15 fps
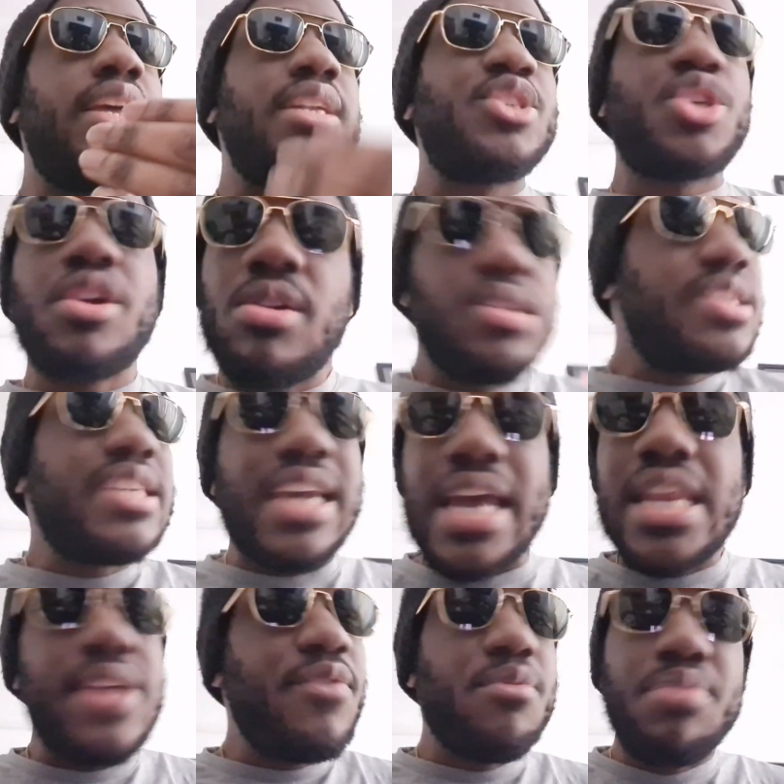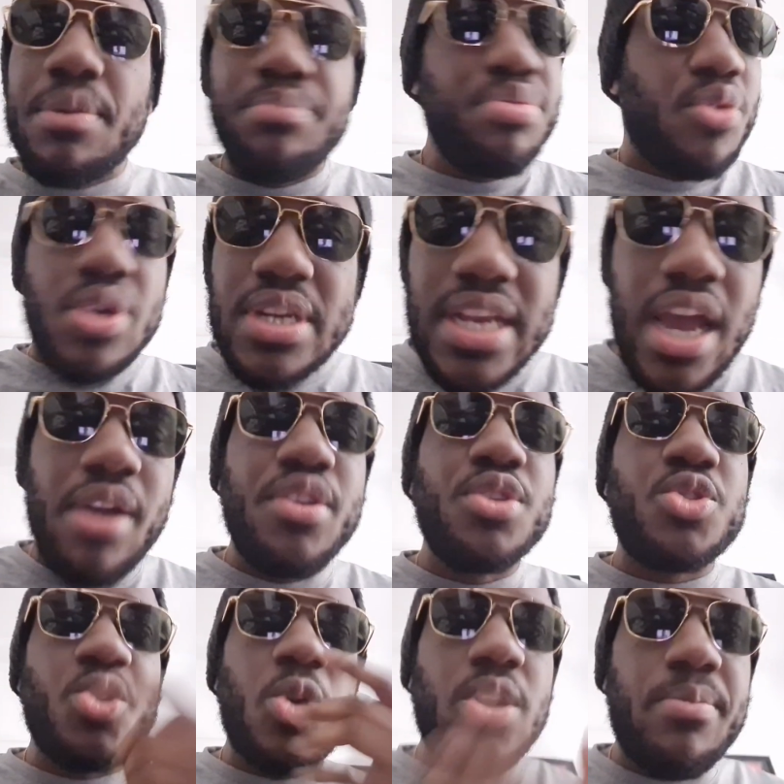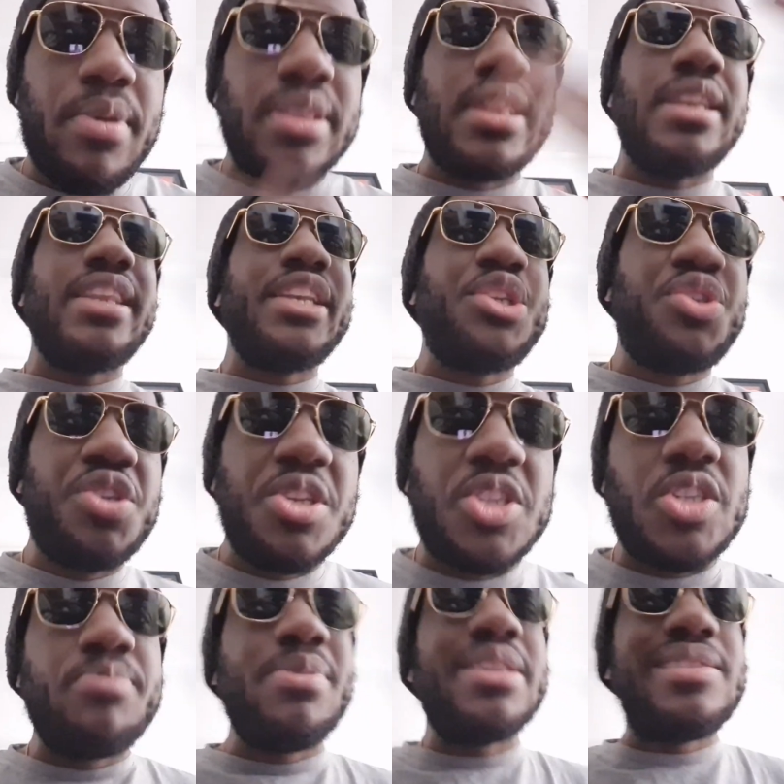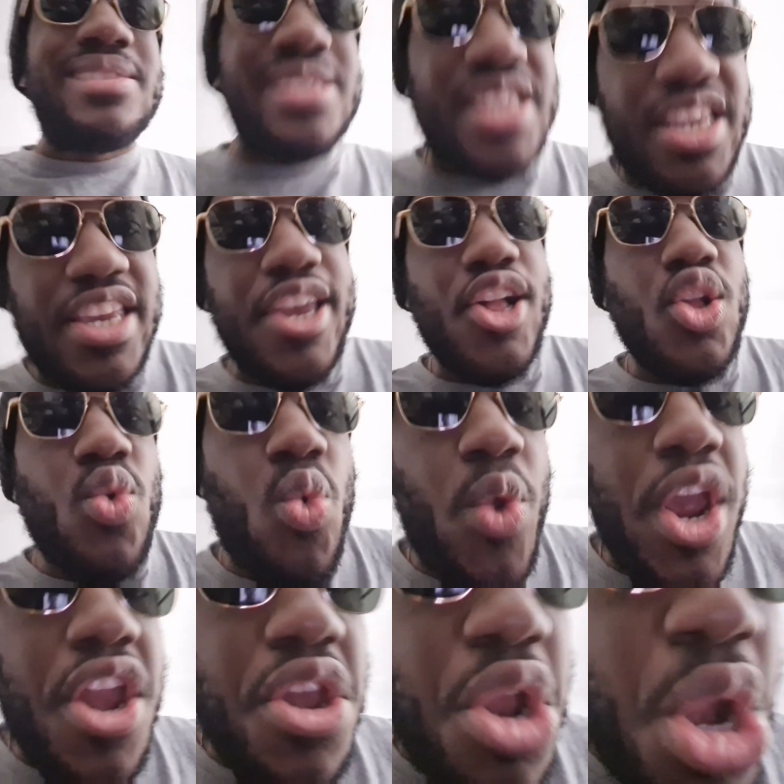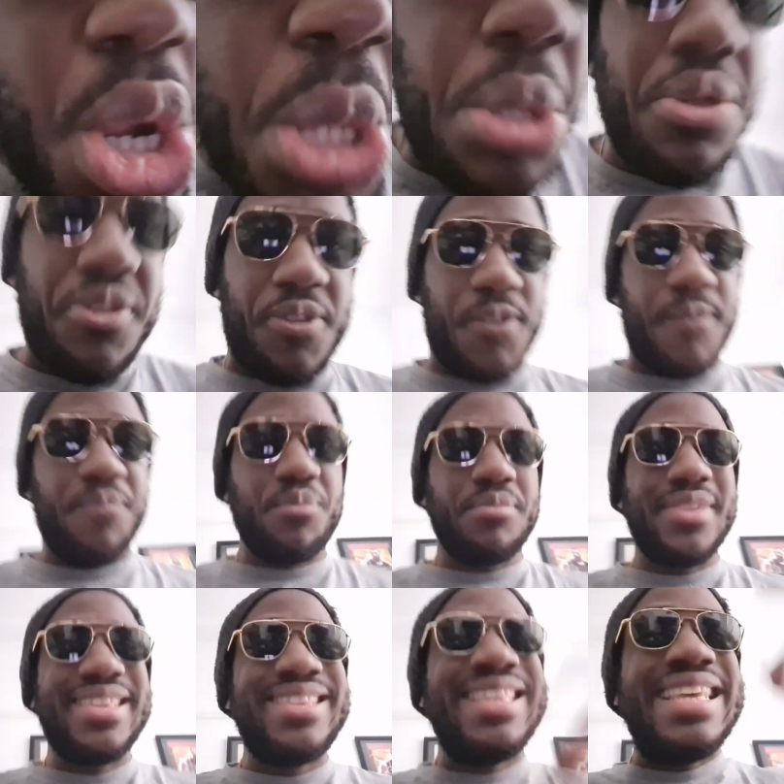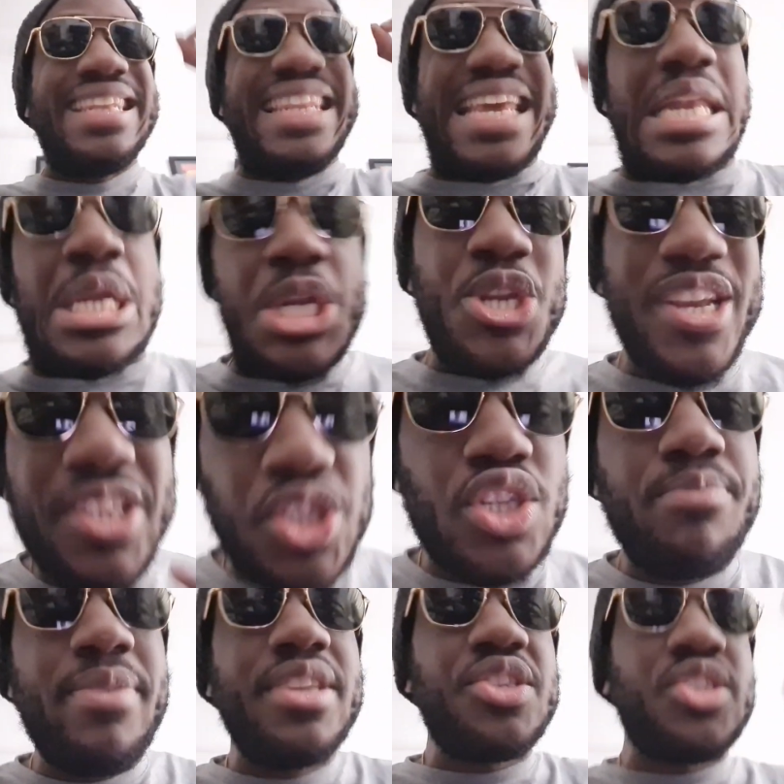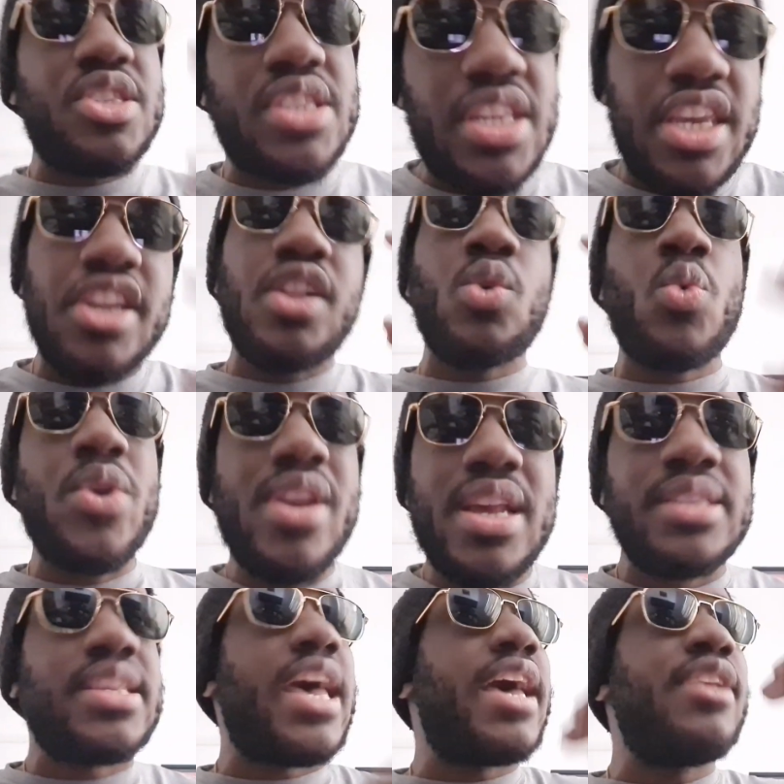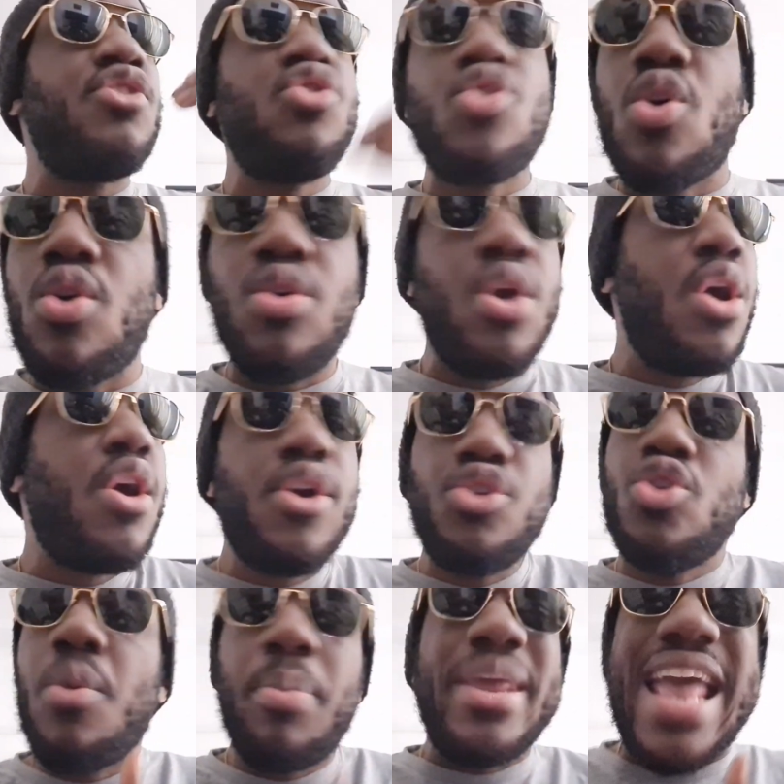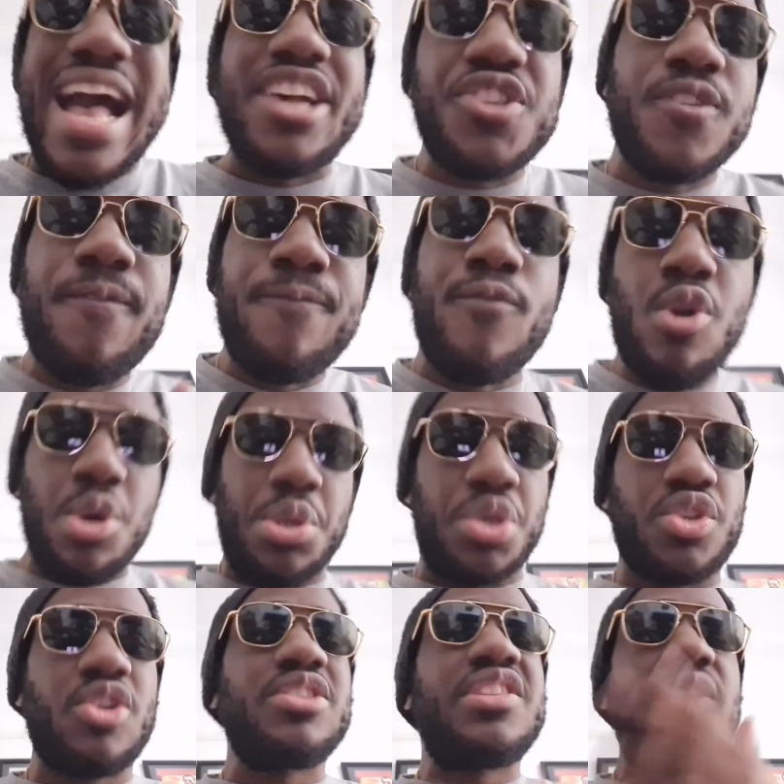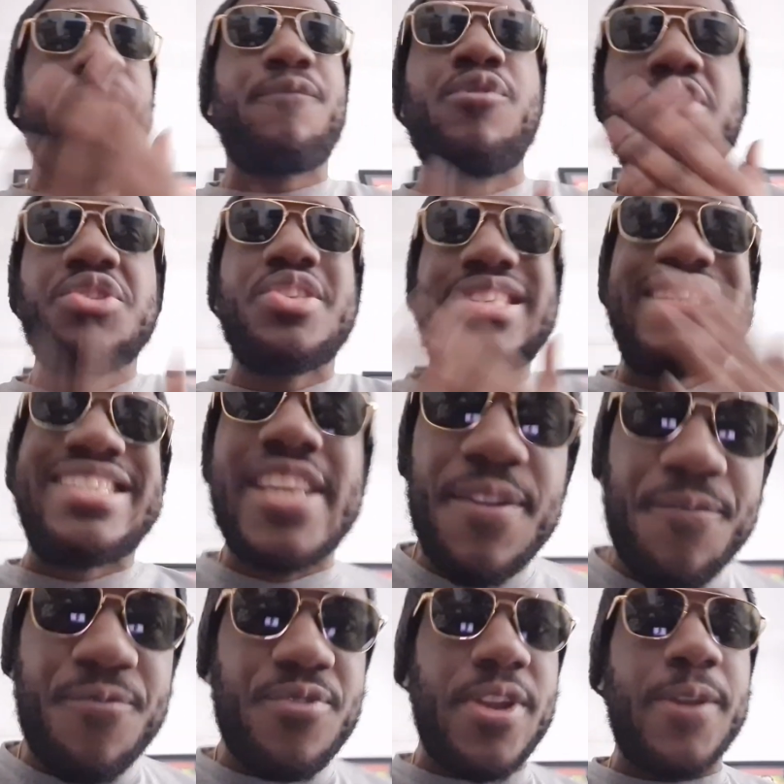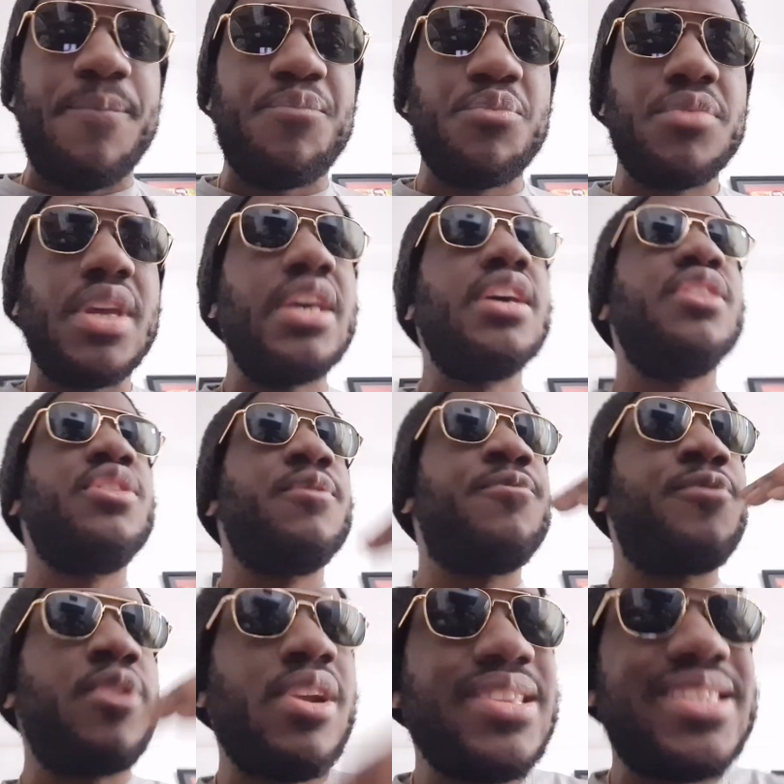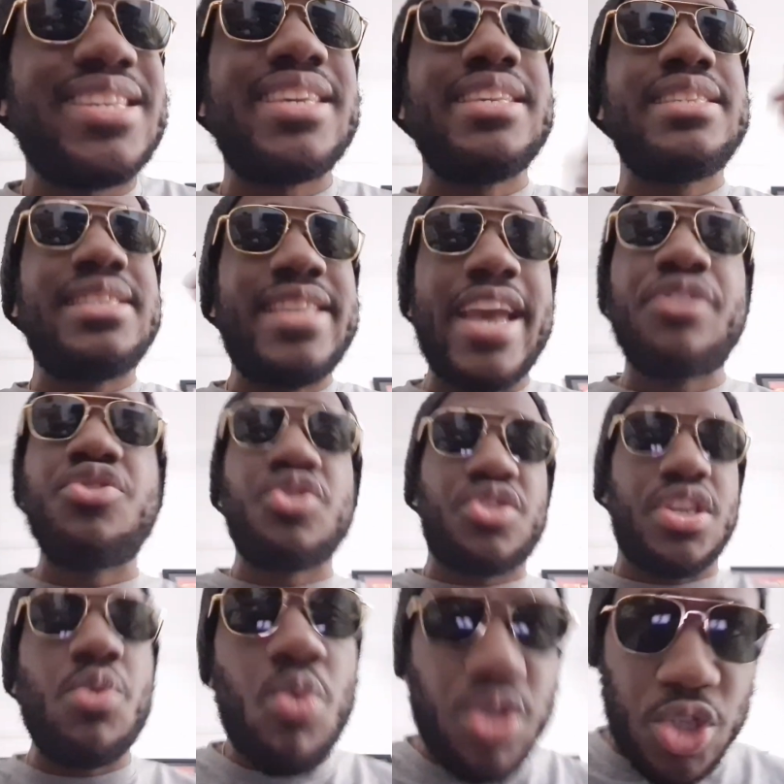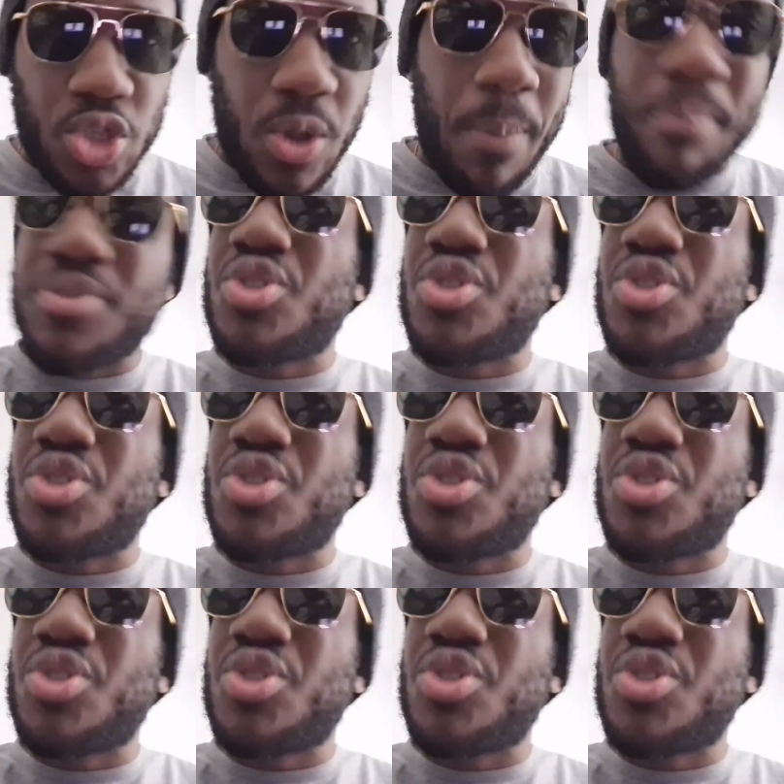Chelsea can never be put down. You're talking about the legitimate CL winners. The legitimate CL winners. And no, nobody has the Havertz because the Havertz is different. The Havertz, he's there to say what's up.